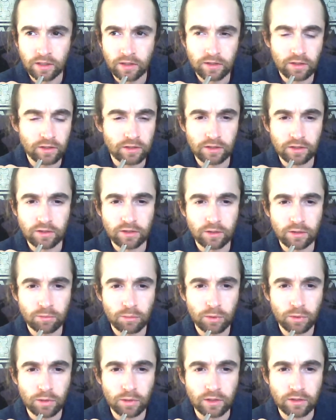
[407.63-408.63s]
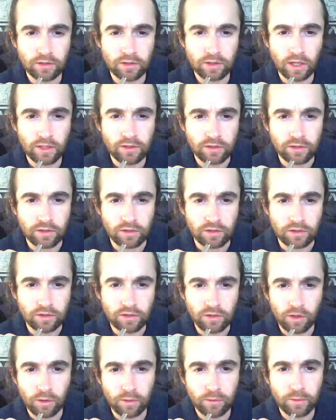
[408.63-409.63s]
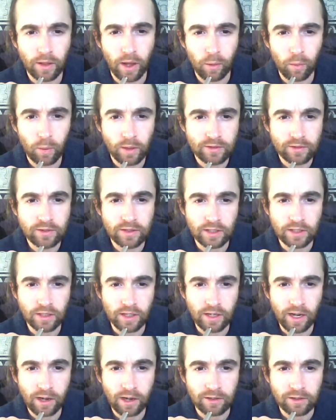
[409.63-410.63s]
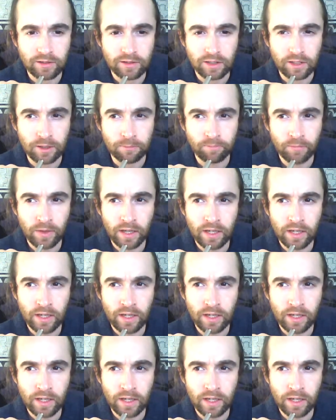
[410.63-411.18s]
just a simple extension of that one singularity.